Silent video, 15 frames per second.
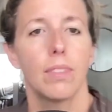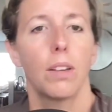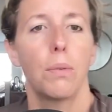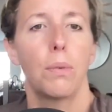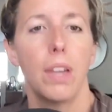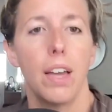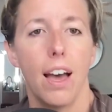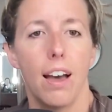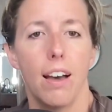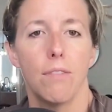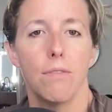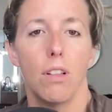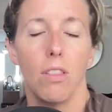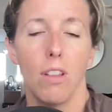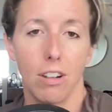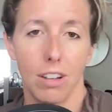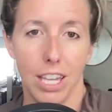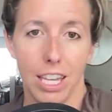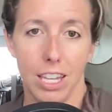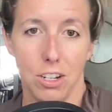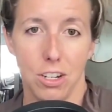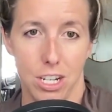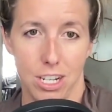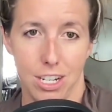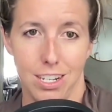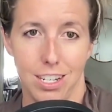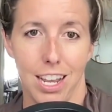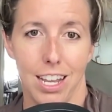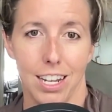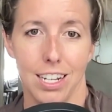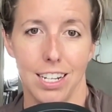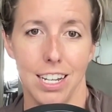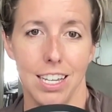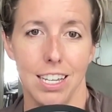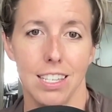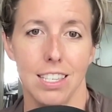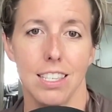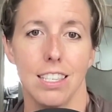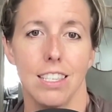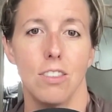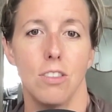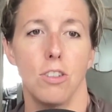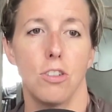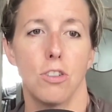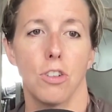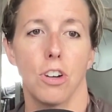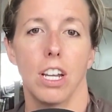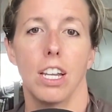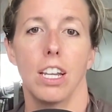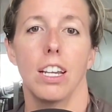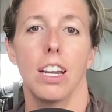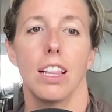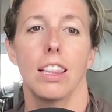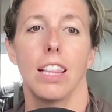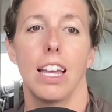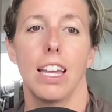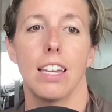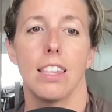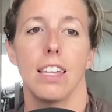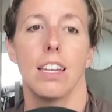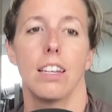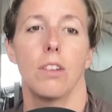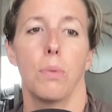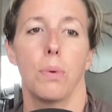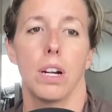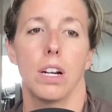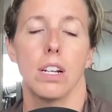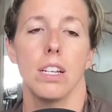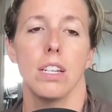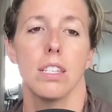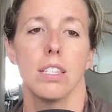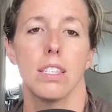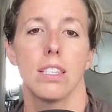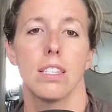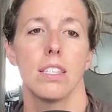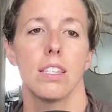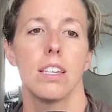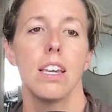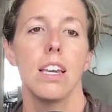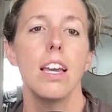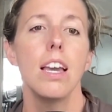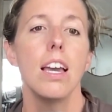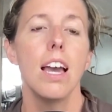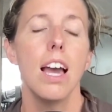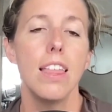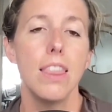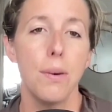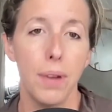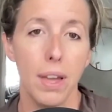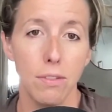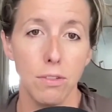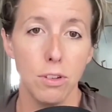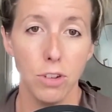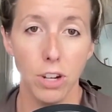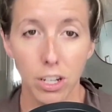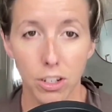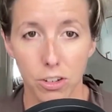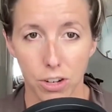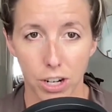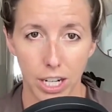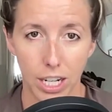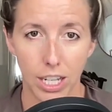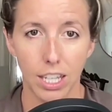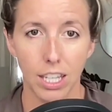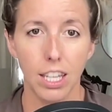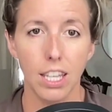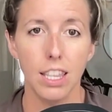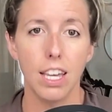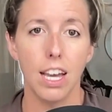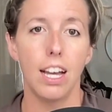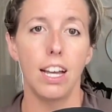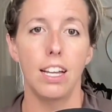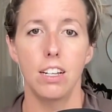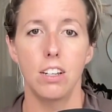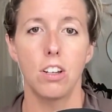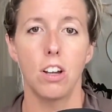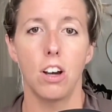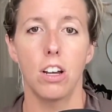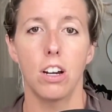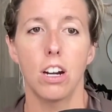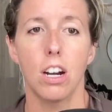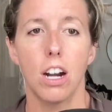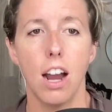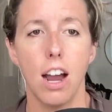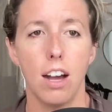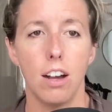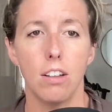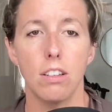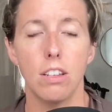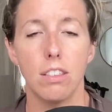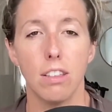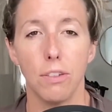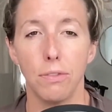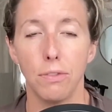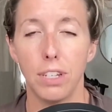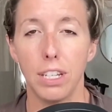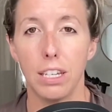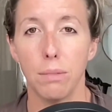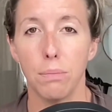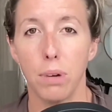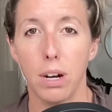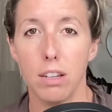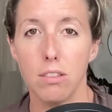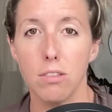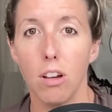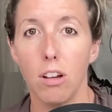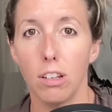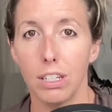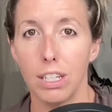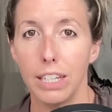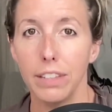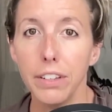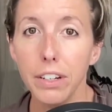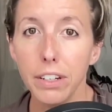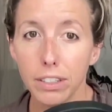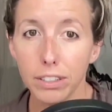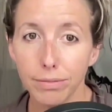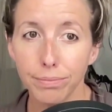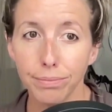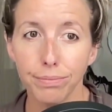We have elongation techniques to train length and awareness. And then we have strength training that taught her how to self-decompress all day long.